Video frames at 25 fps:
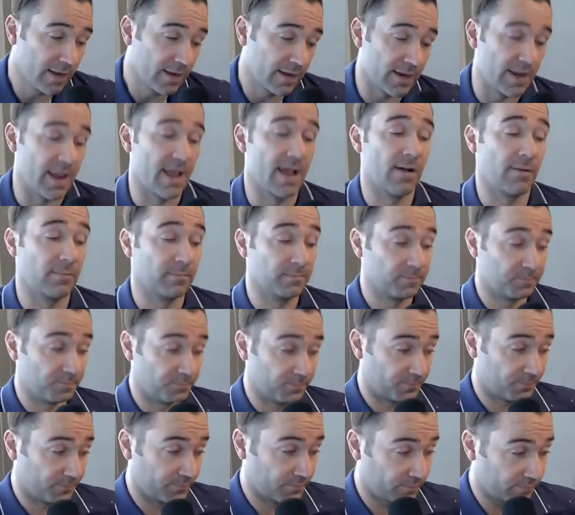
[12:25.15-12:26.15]
Now,
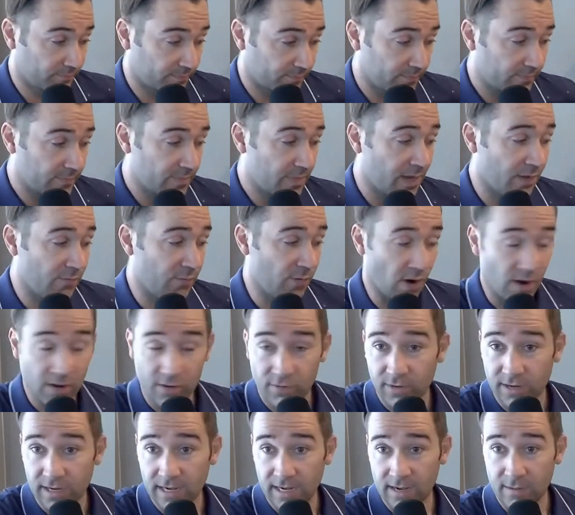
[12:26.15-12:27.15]
if you are
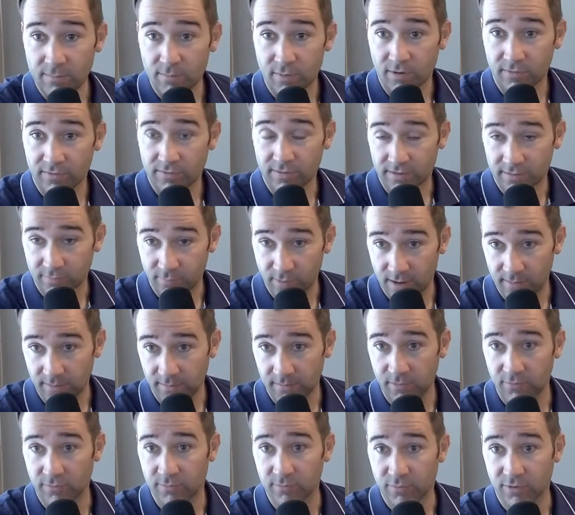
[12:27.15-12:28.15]
doing an in-person, it's probably
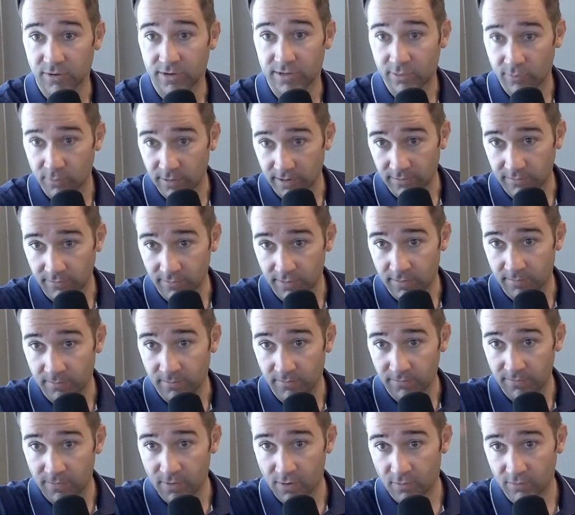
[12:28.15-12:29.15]
moving pretty quick from
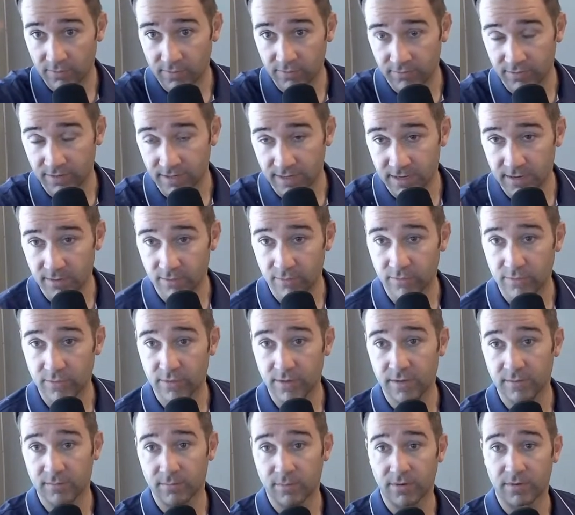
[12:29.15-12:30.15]
phone to video to
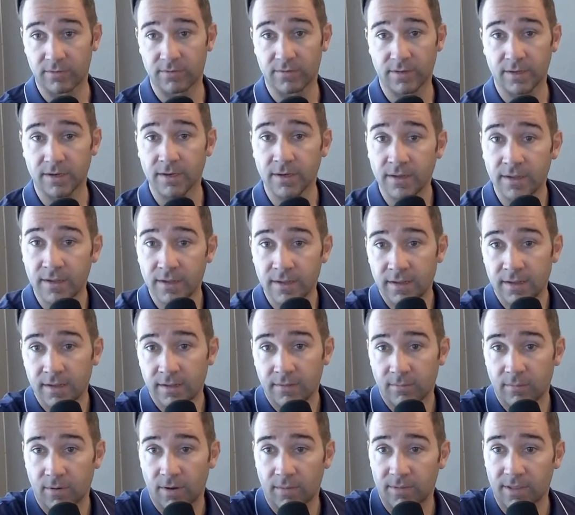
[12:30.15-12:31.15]
in-person,
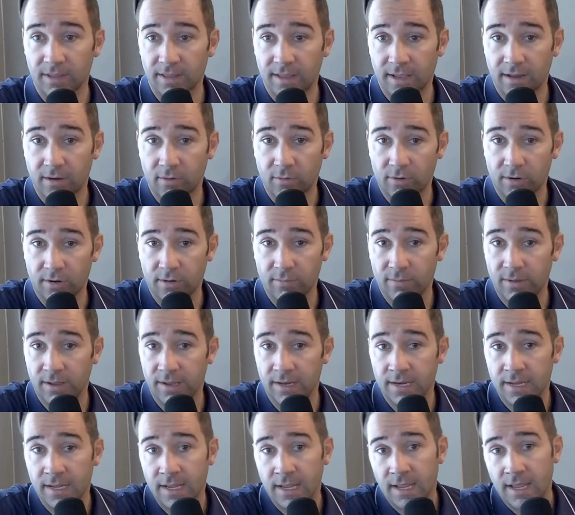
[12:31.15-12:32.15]
probably in that order.
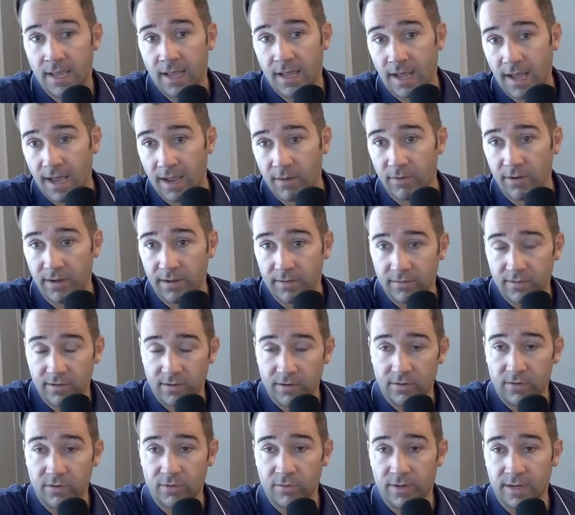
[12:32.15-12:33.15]
But I would
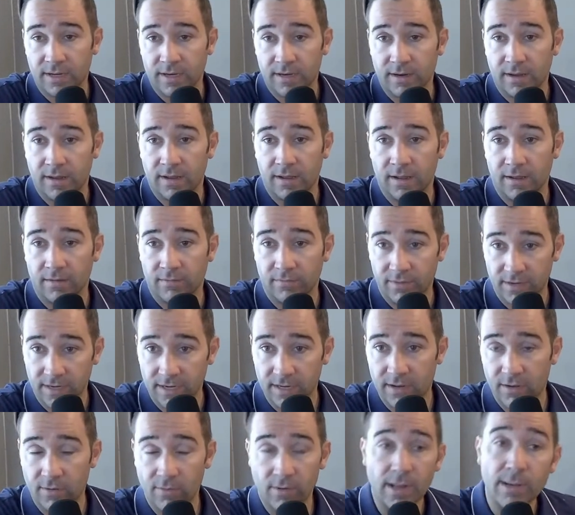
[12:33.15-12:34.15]
consider doing
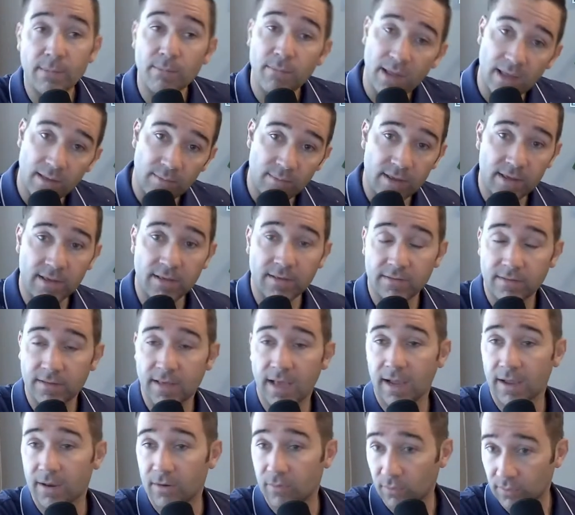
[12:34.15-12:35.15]
video and maybe
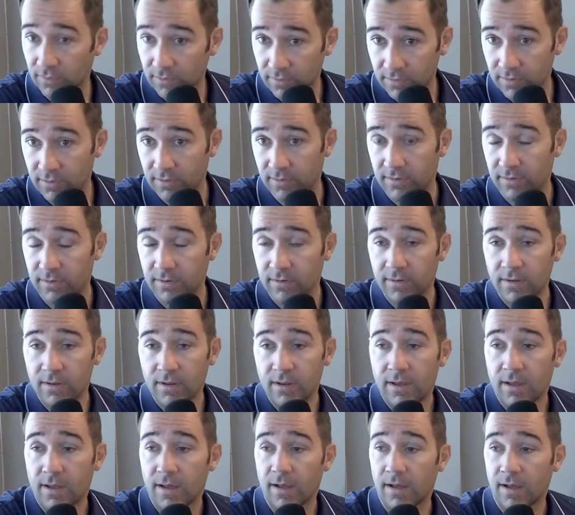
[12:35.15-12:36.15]
second or third
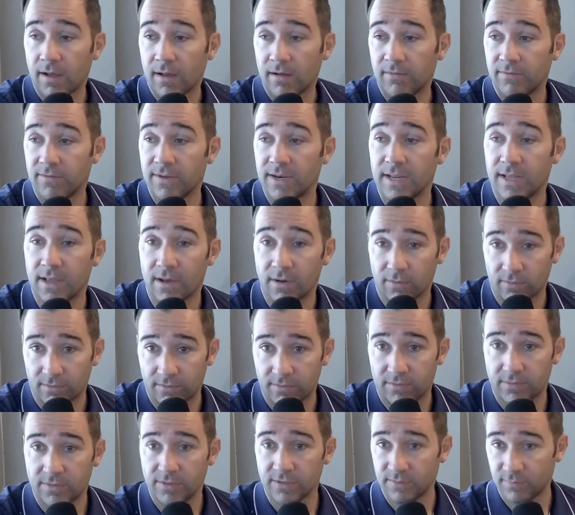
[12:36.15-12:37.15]

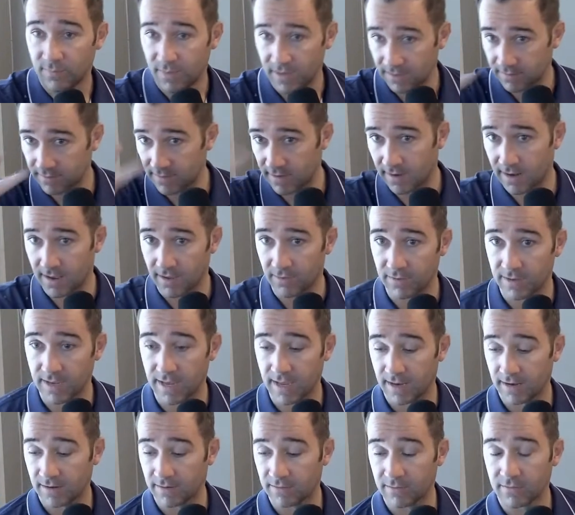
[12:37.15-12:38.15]
videos, just based on how the
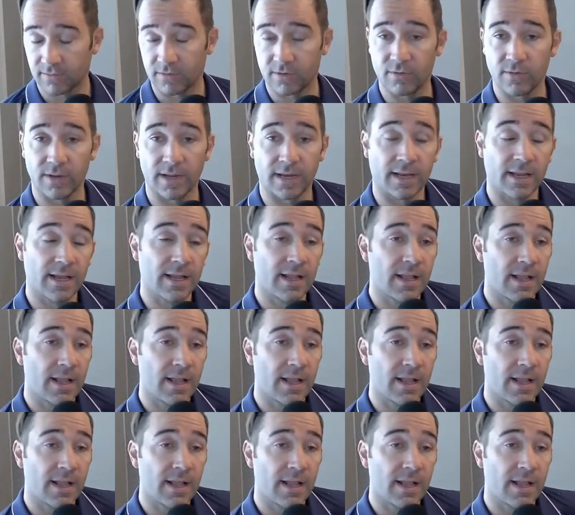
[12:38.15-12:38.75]
candidates are doing.